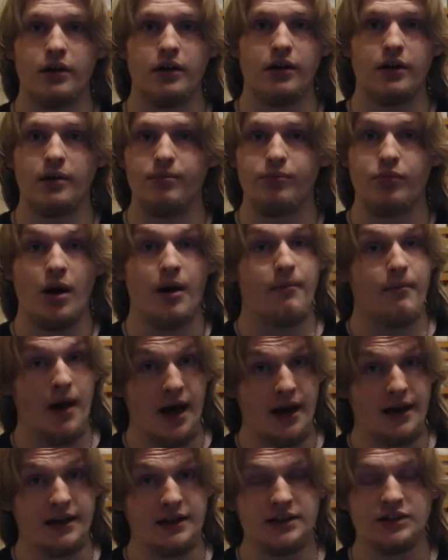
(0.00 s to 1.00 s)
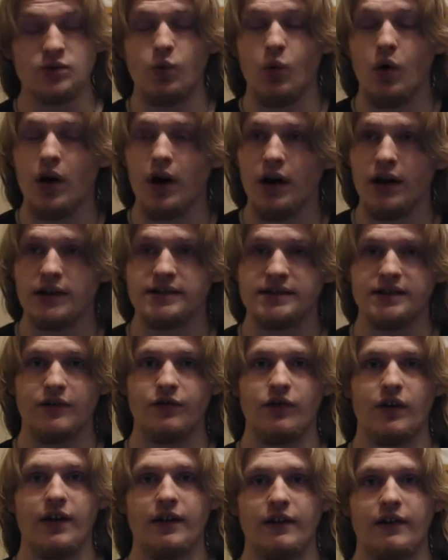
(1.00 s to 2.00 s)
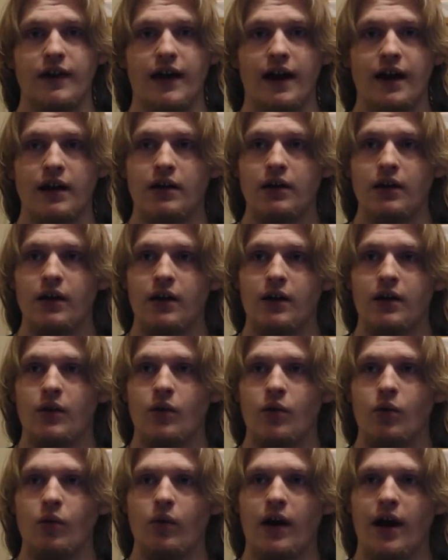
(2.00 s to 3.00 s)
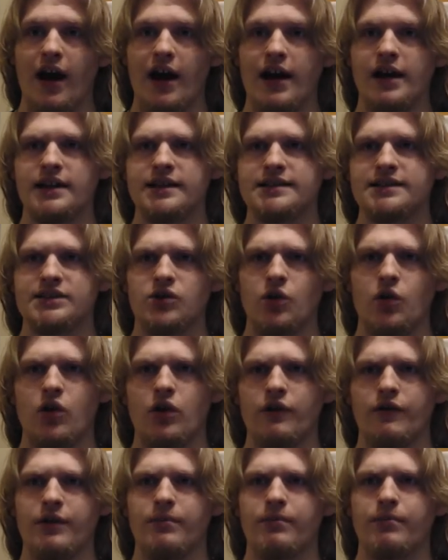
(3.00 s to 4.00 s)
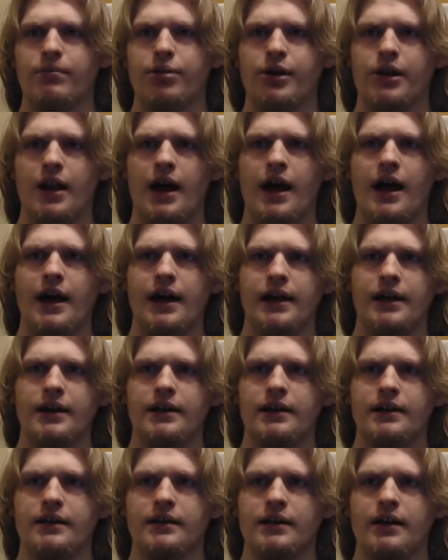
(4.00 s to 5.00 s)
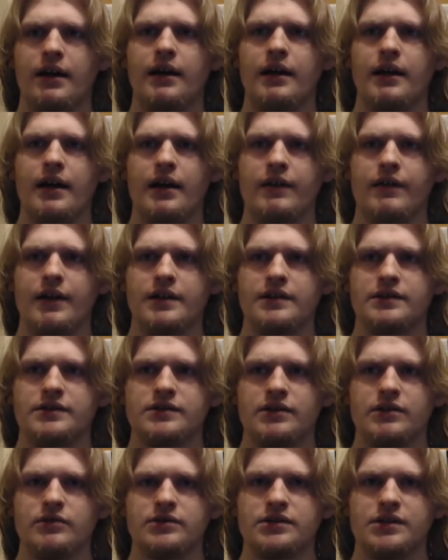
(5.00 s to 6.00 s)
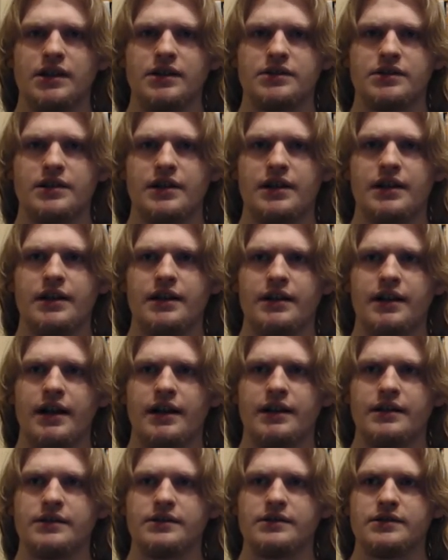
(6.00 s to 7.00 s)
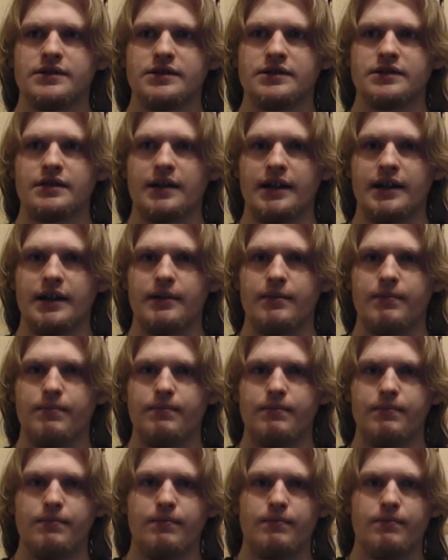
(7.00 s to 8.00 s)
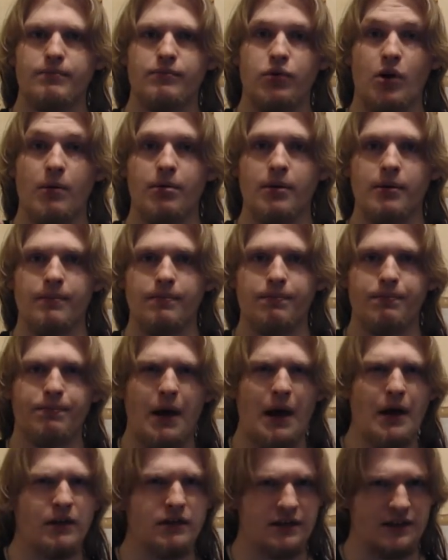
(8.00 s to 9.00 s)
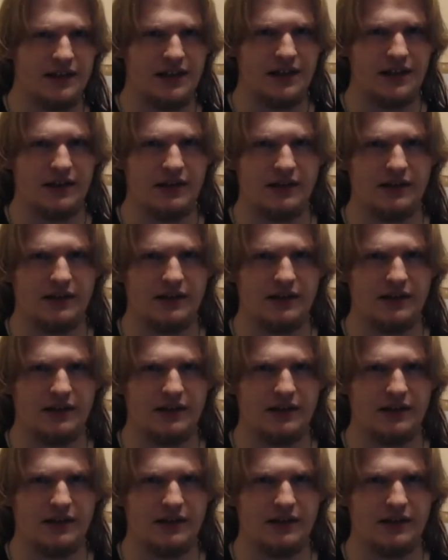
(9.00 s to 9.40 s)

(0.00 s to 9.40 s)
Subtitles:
Brett Manning's work, stuff like that, where it's sort of implied, oh yeah, there's no such thing as, like, proper belting,